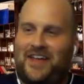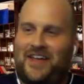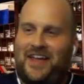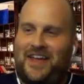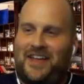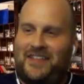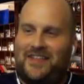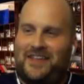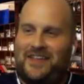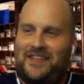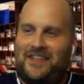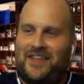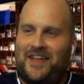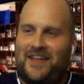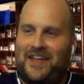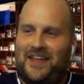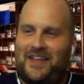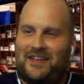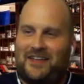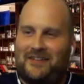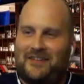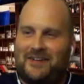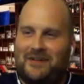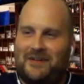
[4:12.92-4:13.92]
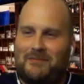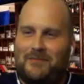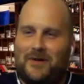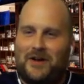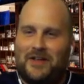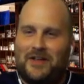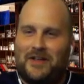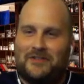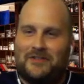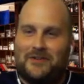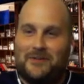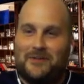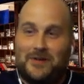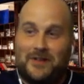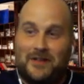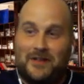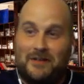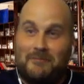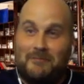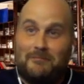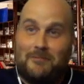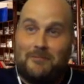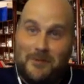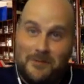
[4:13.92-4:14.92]
And then like a buddy told me,
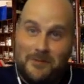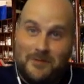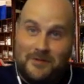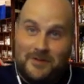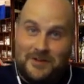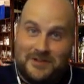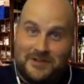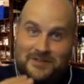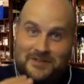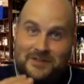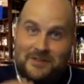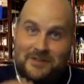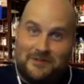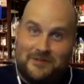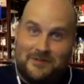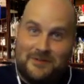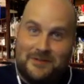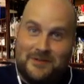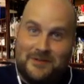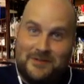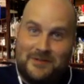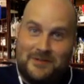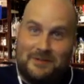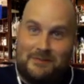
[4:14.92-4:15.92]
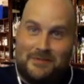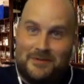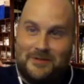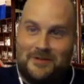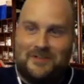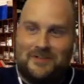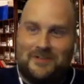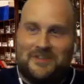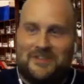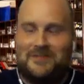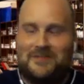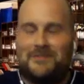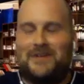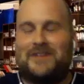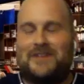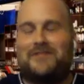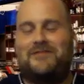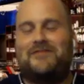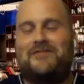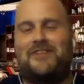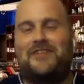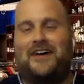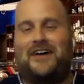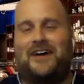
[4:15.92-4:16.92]
like, rumor is she threw it in the pool.
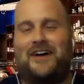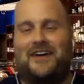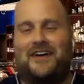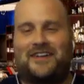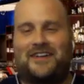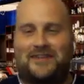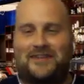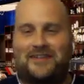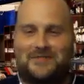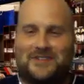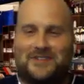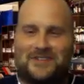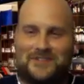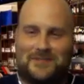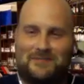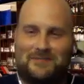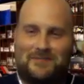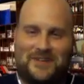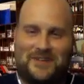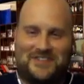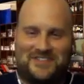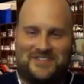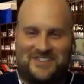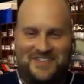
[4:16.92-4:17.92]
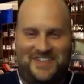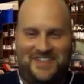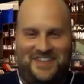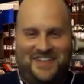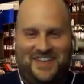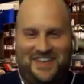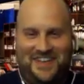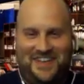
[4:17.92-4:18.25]
Fuck, I'm such a pussy.